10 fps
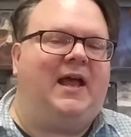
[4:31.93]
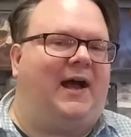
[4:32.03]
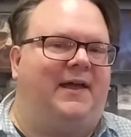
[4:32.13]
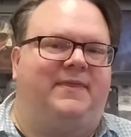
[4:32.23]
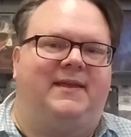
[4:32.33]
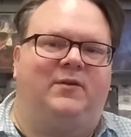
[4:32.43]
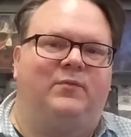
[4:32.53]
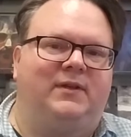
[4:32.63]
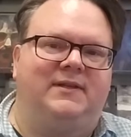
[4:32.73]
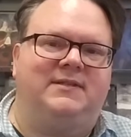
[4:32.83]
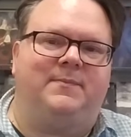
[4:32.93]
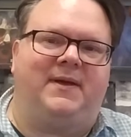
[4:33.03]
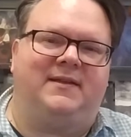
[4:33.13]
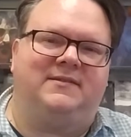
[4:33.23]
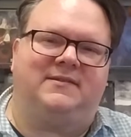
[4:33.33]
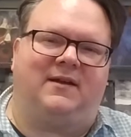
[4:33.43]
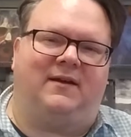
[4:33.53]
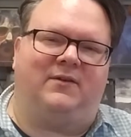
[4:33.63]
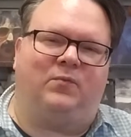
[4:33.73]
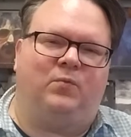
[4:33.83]
I think it really depends
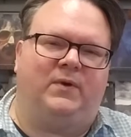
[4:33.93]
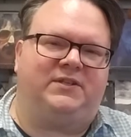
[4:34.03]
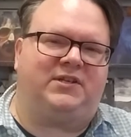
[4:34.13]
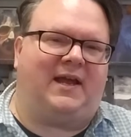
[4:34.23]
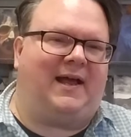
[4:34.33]
on which